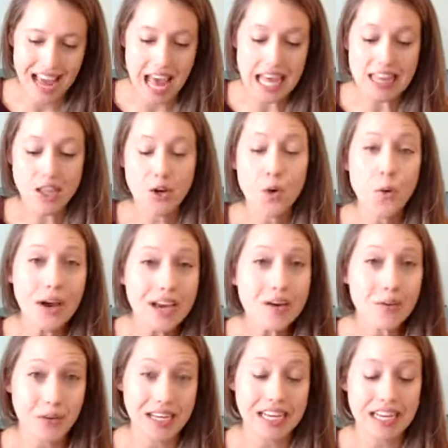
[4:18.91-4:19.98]
and the quick
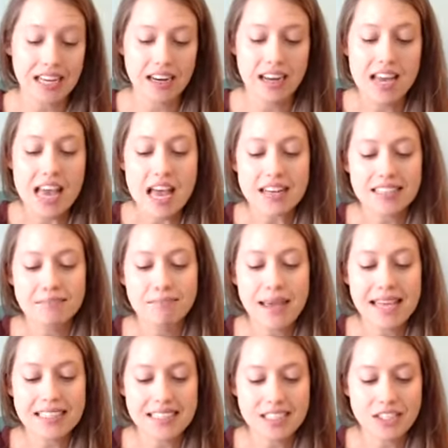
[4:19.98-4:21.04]
read
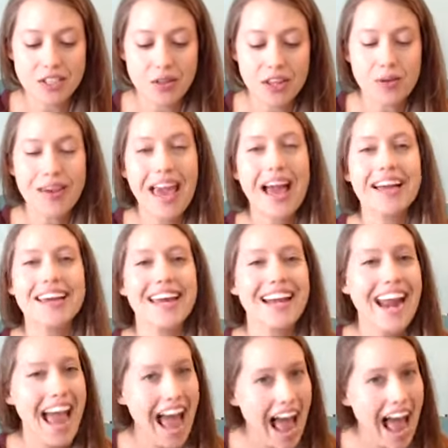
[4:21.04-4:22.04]
makes it so that you can't get an